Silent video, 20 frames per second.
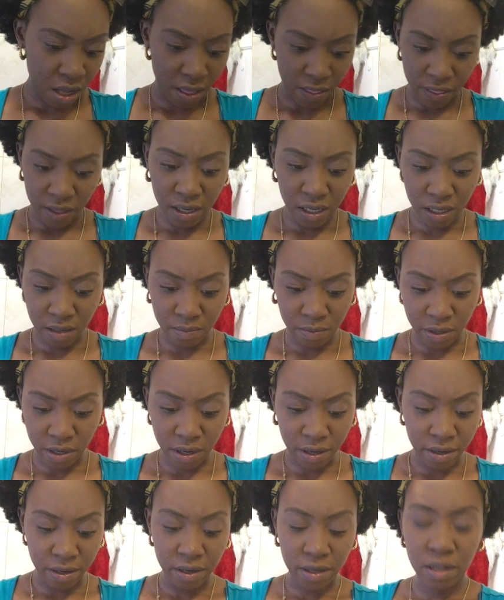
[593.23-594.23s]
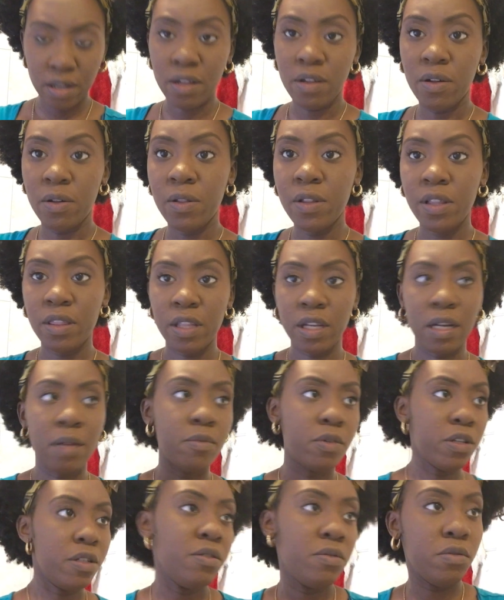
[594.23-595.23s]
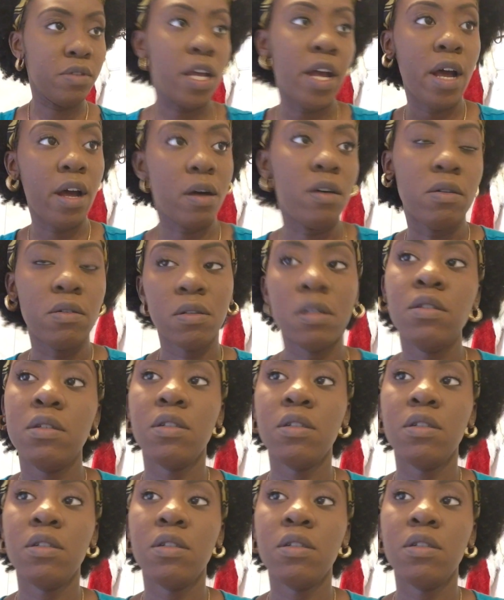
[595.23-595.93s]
I think I'm done. The only thing I'm gonna do now,